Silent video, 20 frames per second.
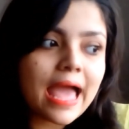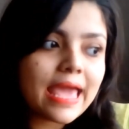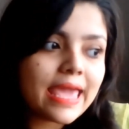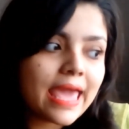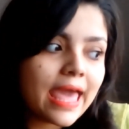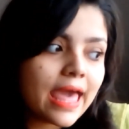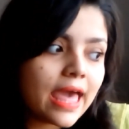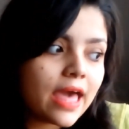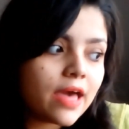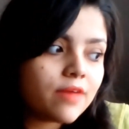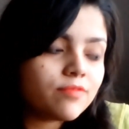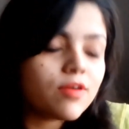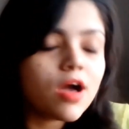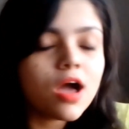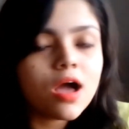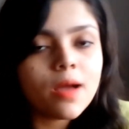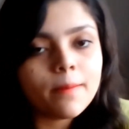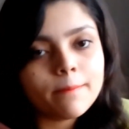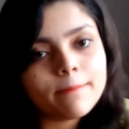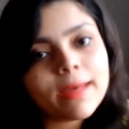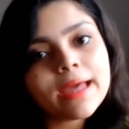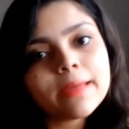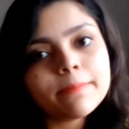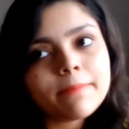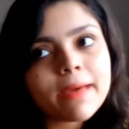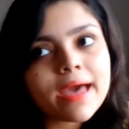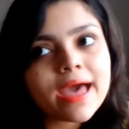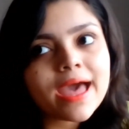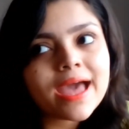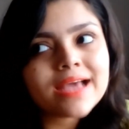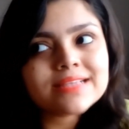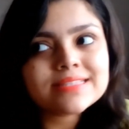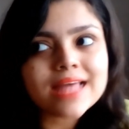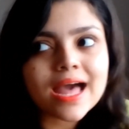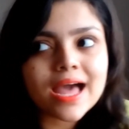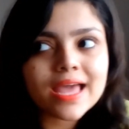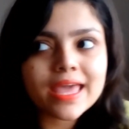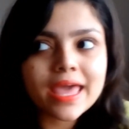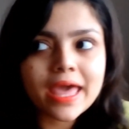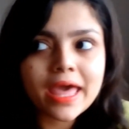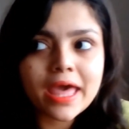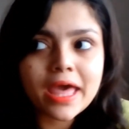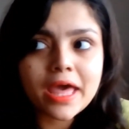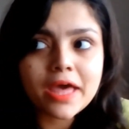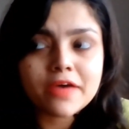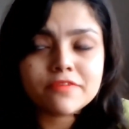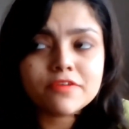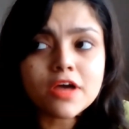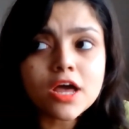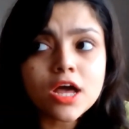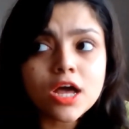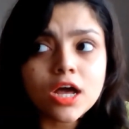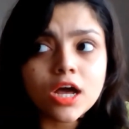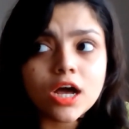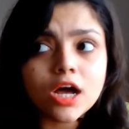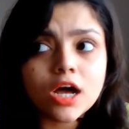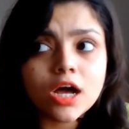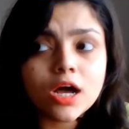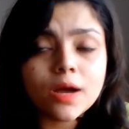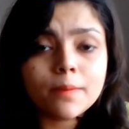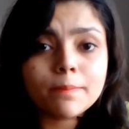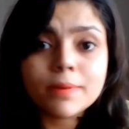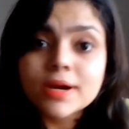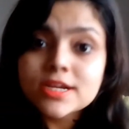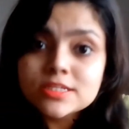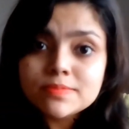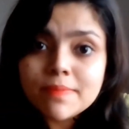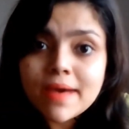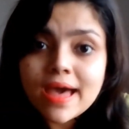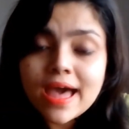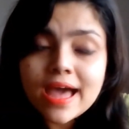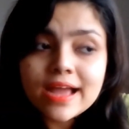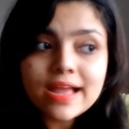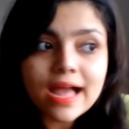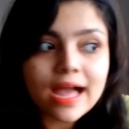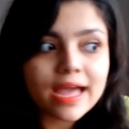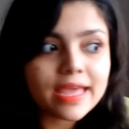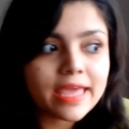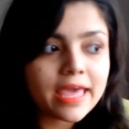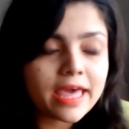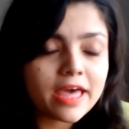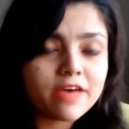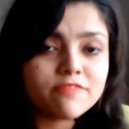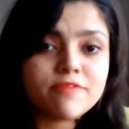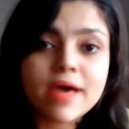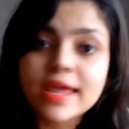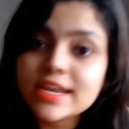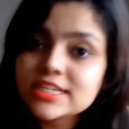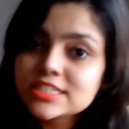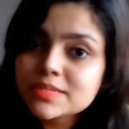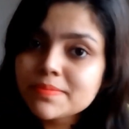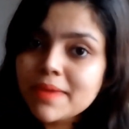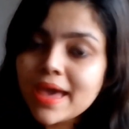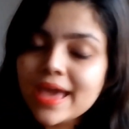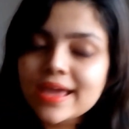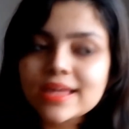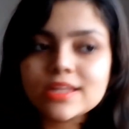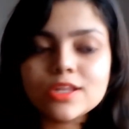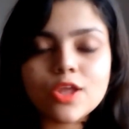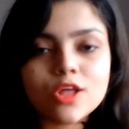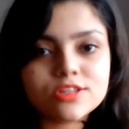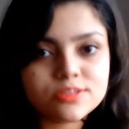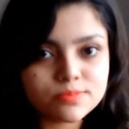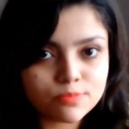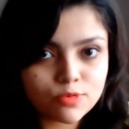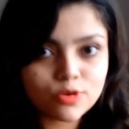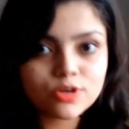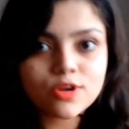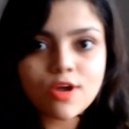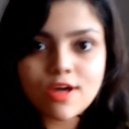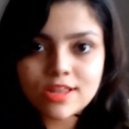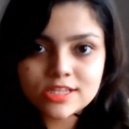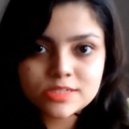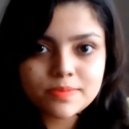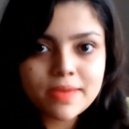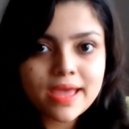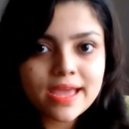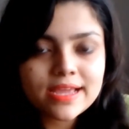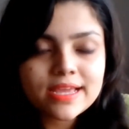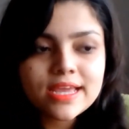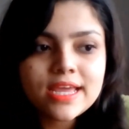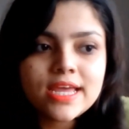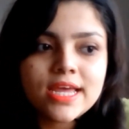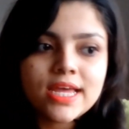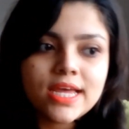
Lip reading: I have backpacks, I have a purse bag, I have vanity bag, and lots more college bag.